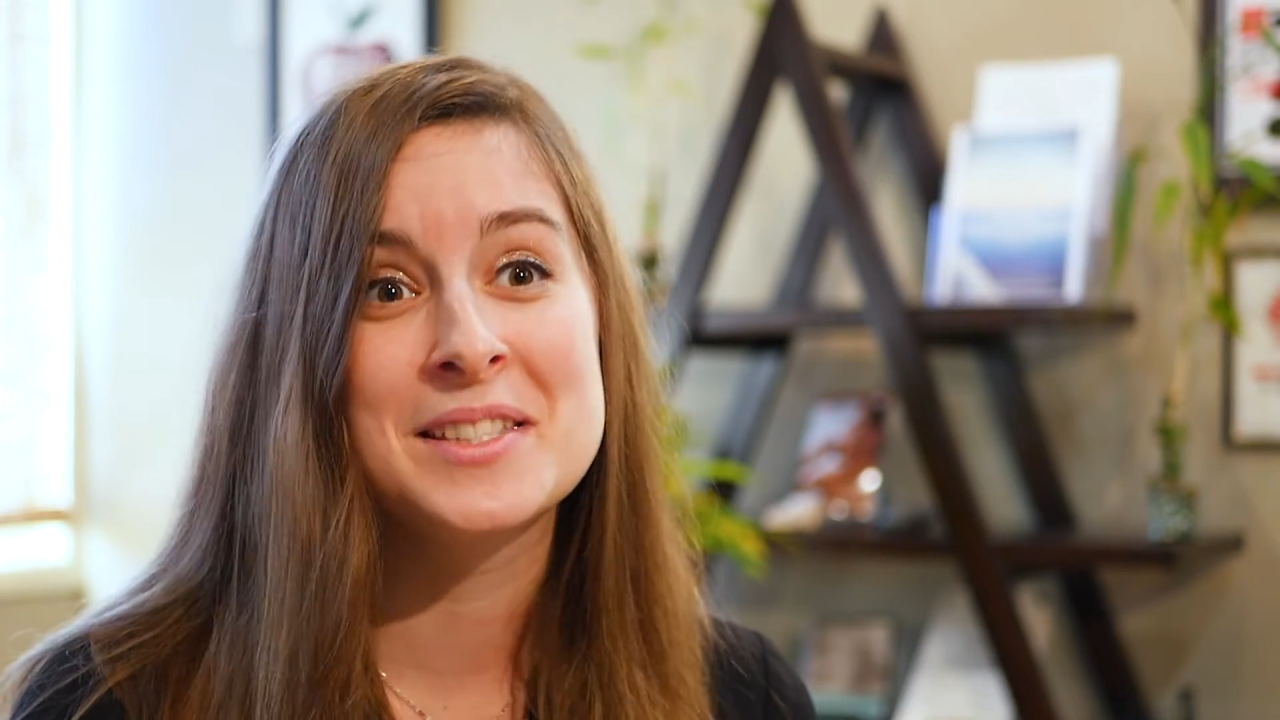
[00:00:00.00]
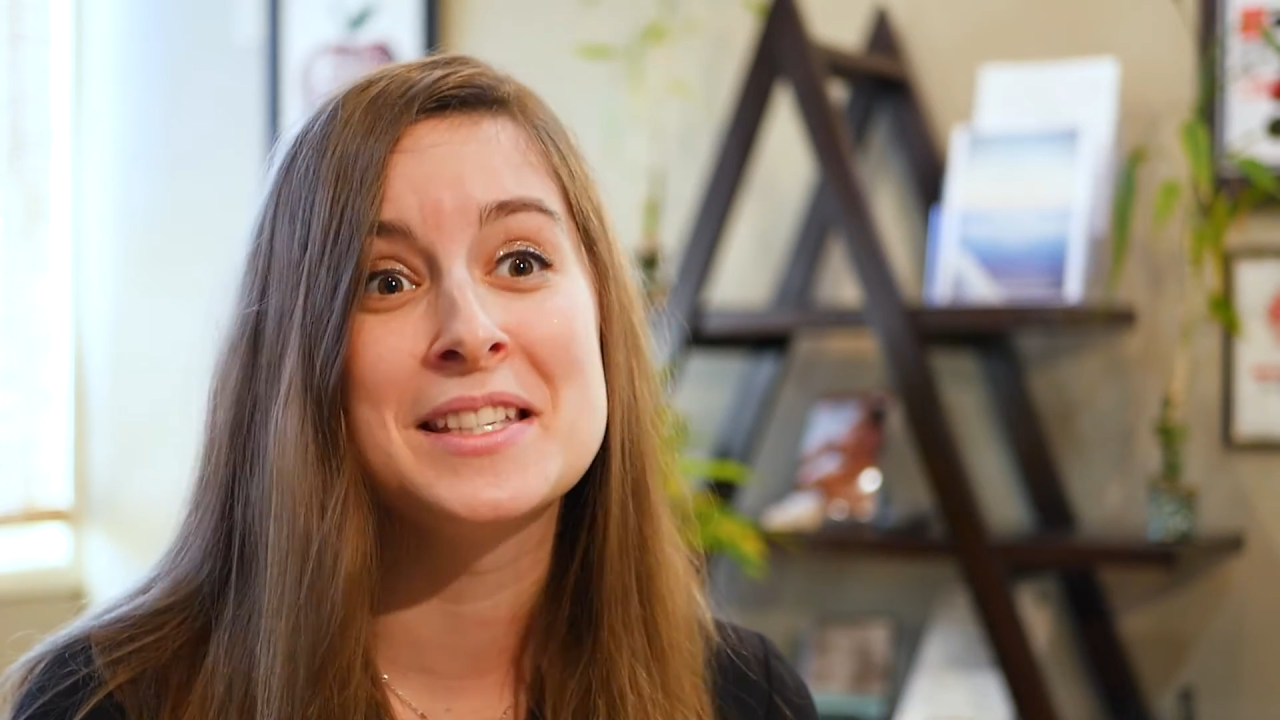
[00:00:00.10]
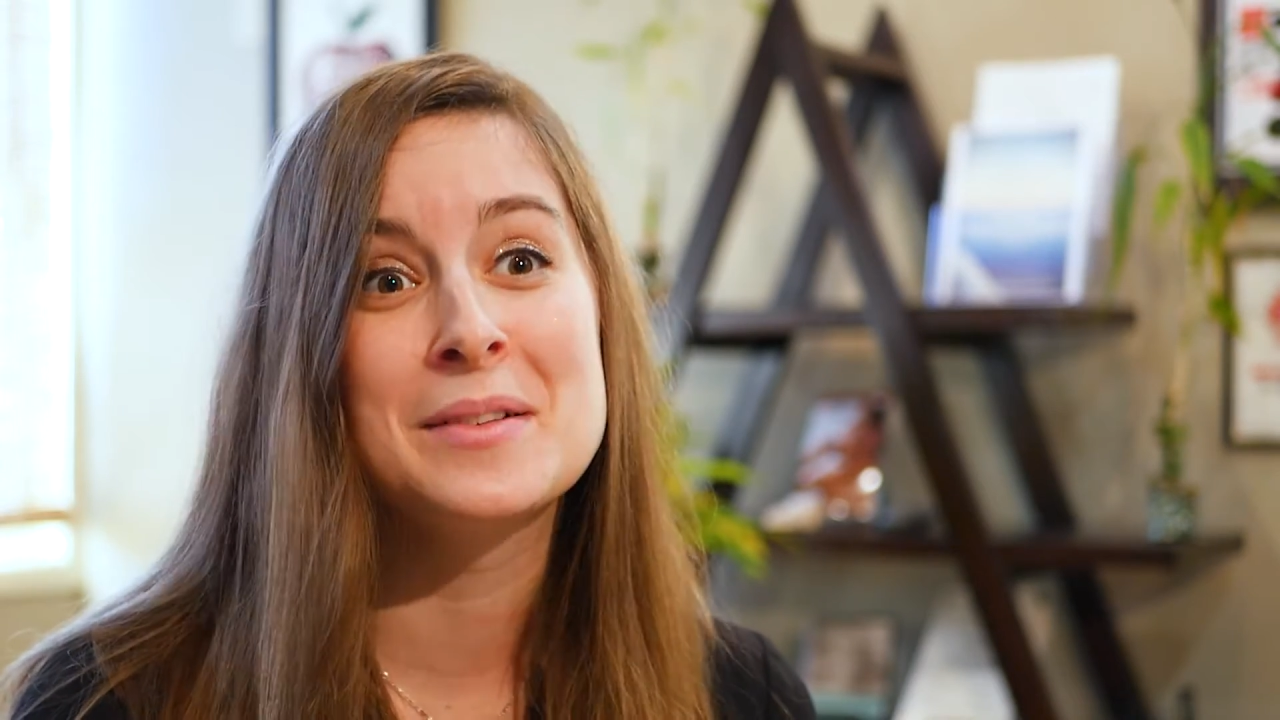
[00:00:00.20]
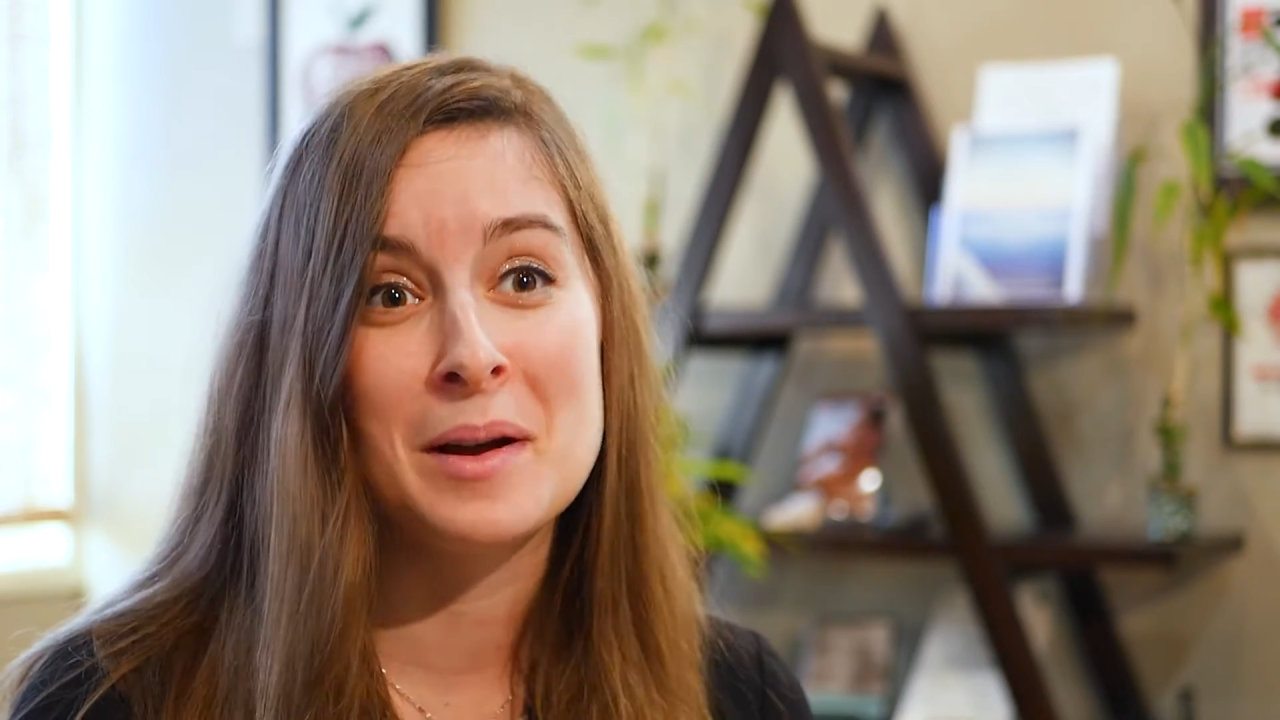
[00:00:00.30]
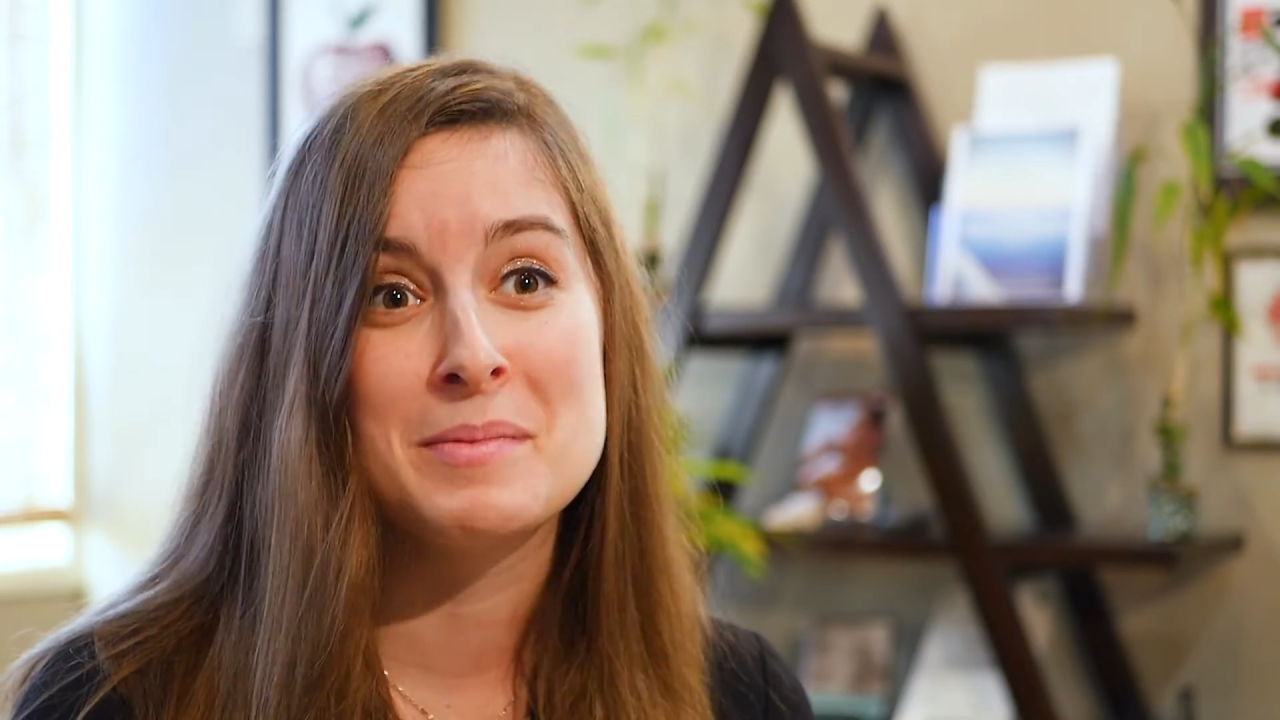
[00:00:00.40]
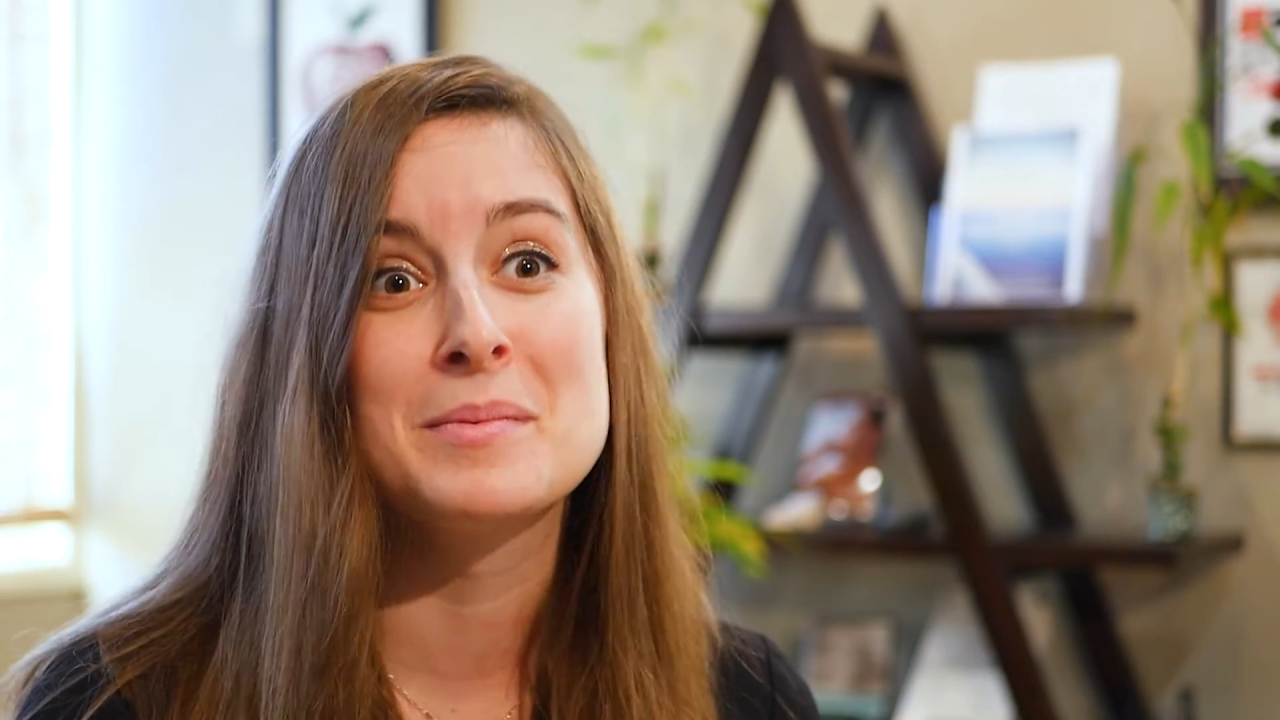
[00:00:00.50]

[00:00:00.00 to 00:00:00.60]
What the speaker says: see why